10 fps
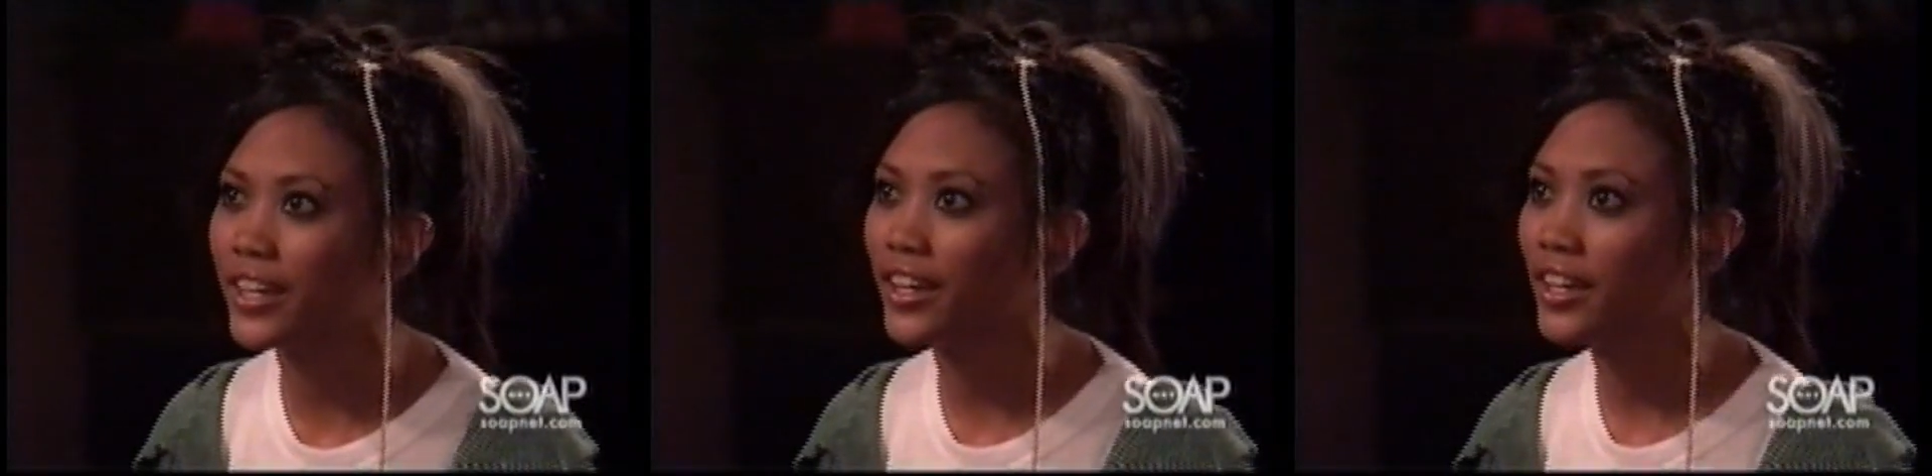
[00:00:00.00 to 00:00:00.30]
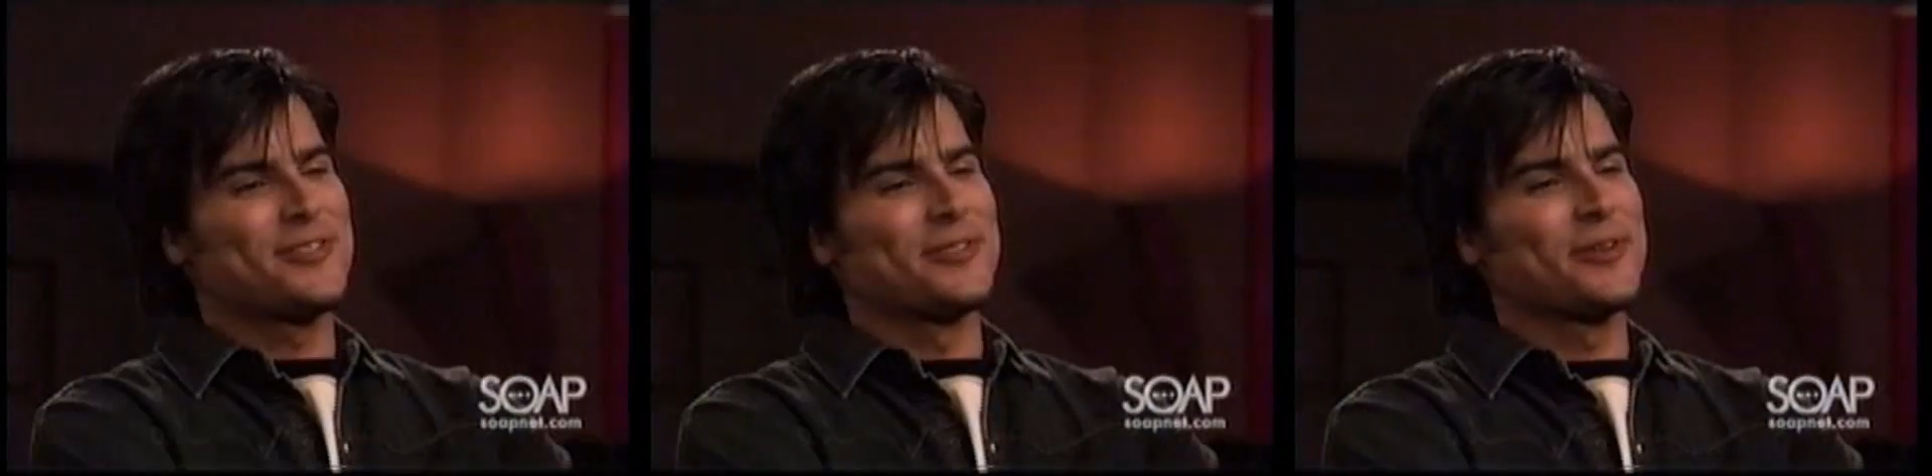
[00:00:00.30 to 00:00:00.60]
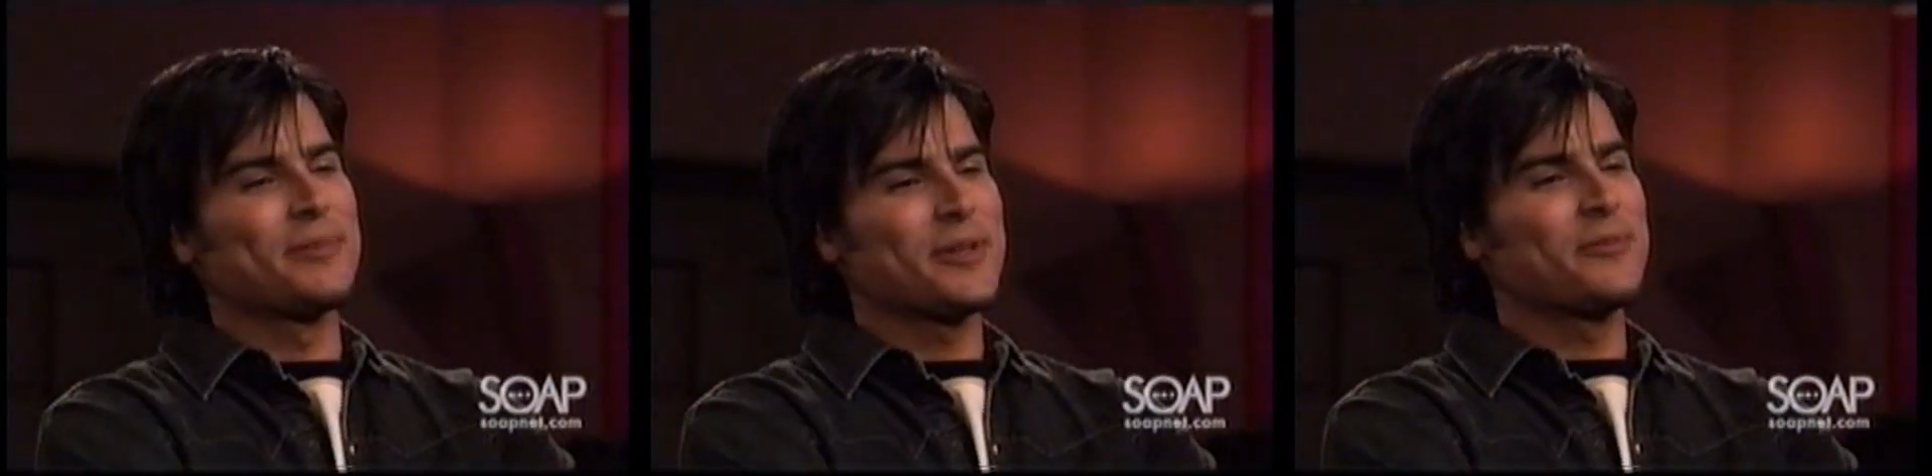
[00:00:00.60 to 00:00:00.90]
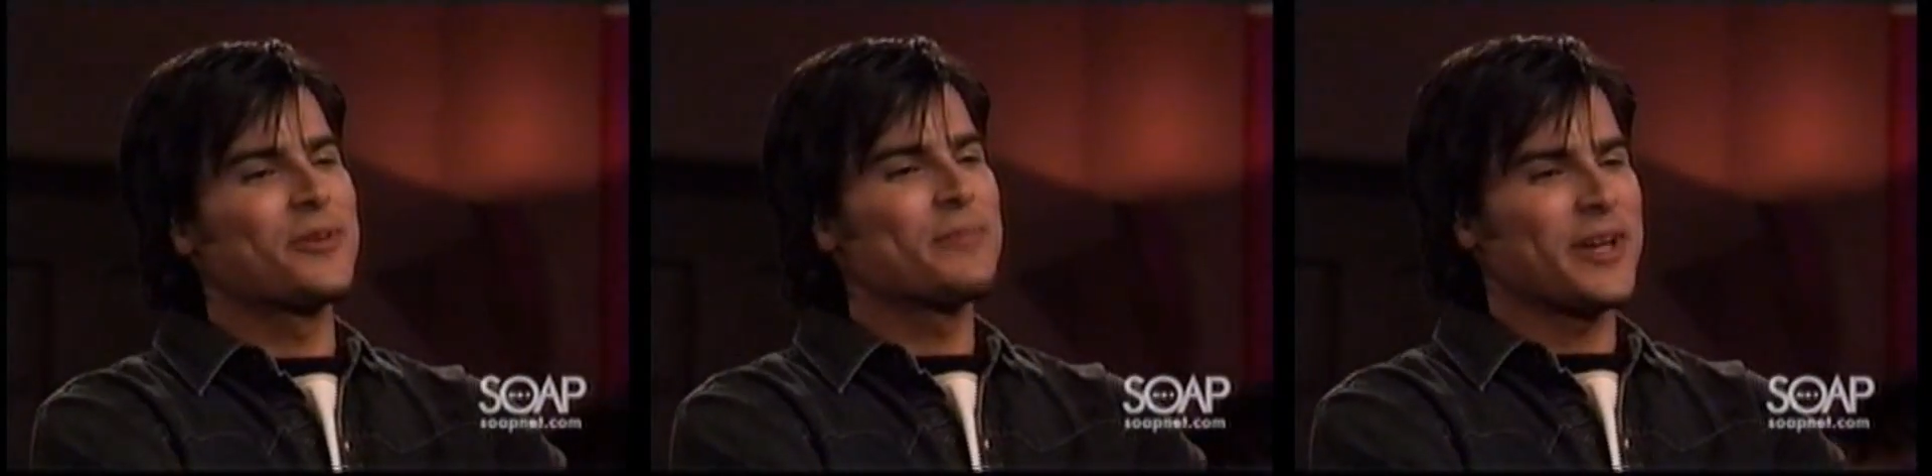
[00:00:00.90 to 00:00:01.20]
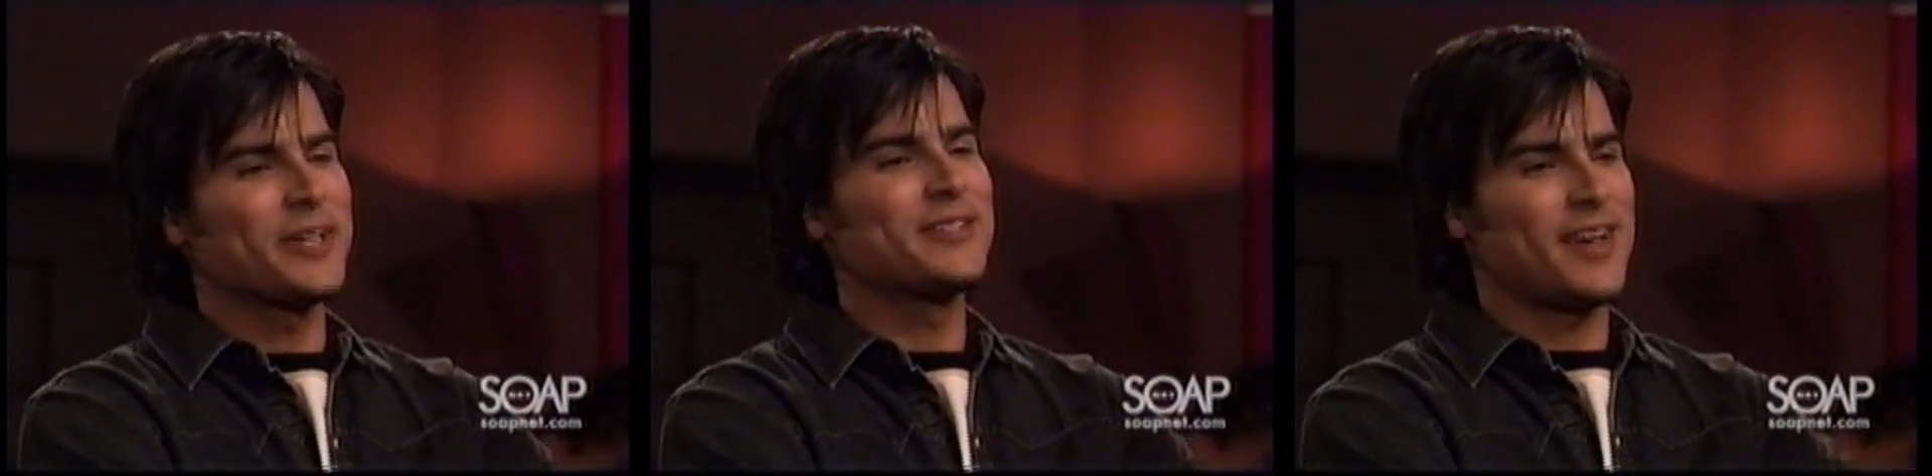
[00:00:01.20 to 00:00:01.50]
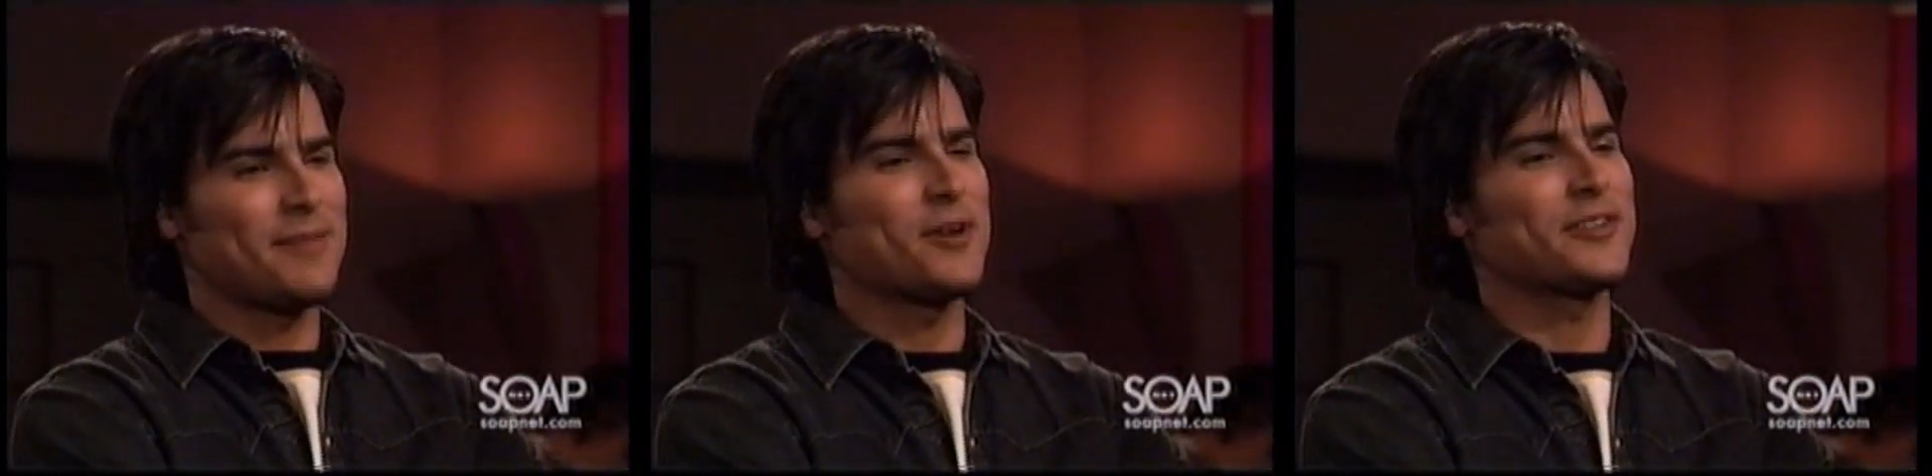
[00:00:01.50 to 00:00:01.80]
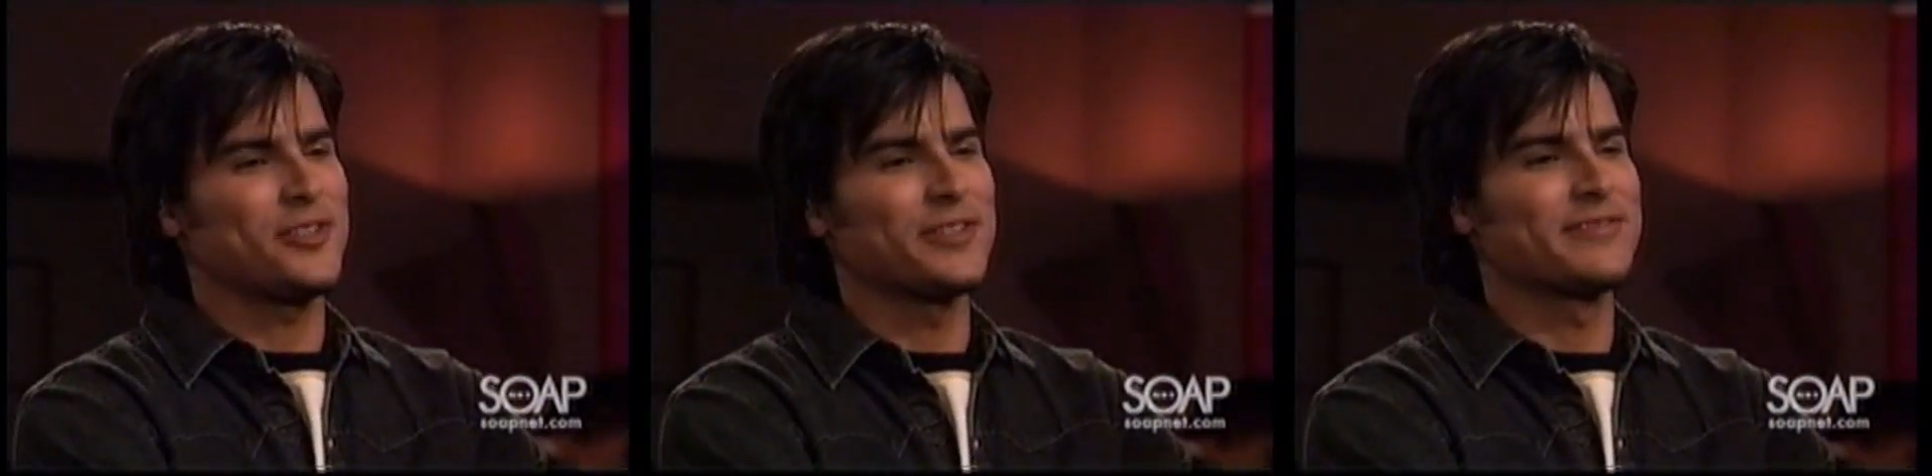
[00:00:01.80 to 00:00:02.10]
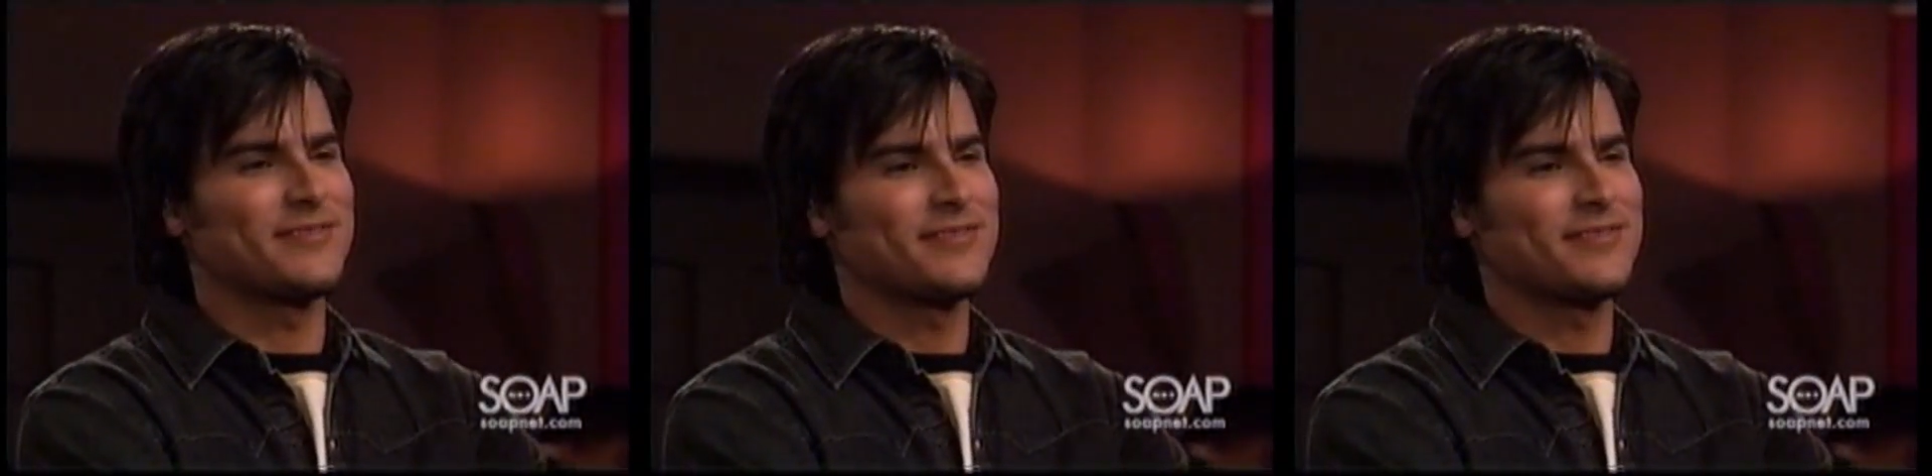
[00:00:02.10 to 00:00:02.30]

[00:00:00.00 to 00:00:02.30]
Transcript: You're just determined to ruin my good time, aren't you?